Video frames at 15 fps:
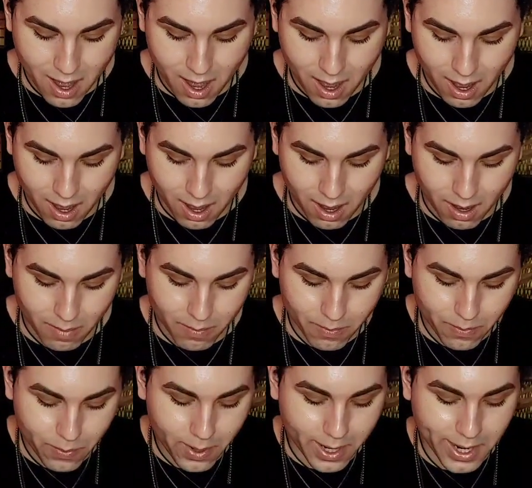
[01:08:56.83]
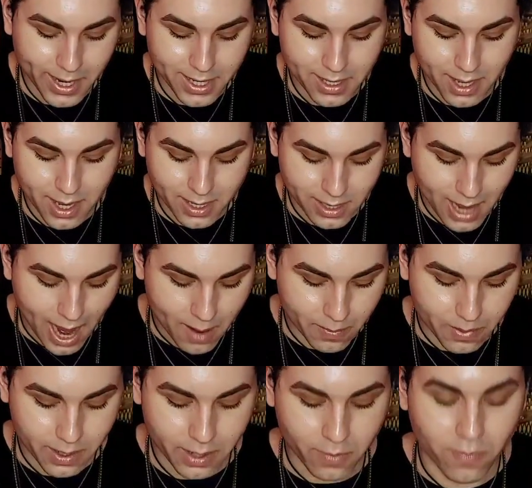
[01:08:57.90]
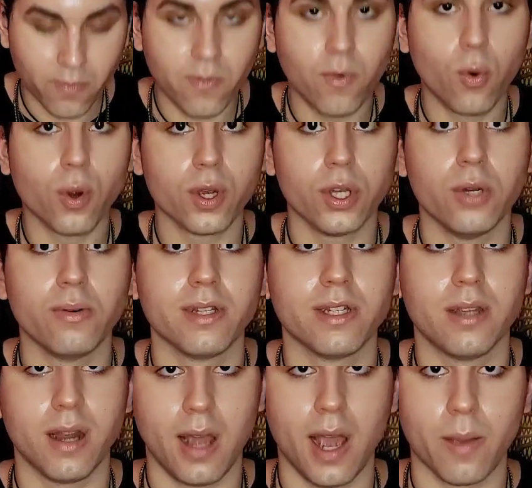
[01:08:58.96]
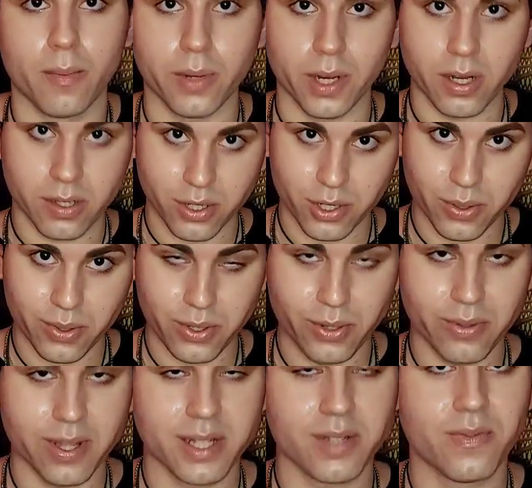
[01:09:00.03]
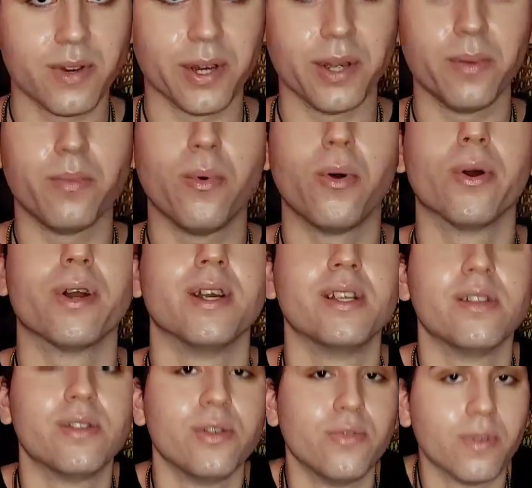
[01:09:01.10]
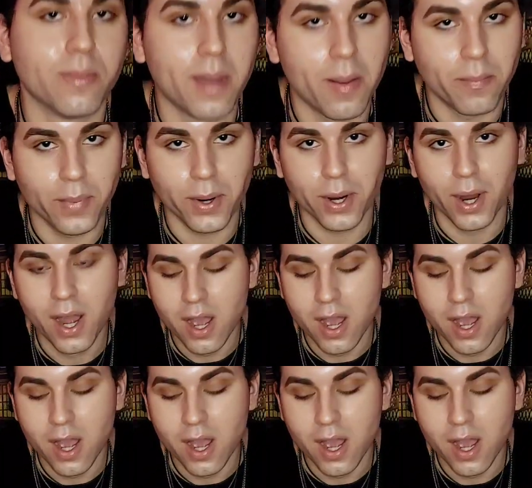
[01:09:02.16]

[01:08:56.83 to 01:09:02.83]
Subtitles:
Uh, but it's happening for you. It's not happening to you. That's very important to remember.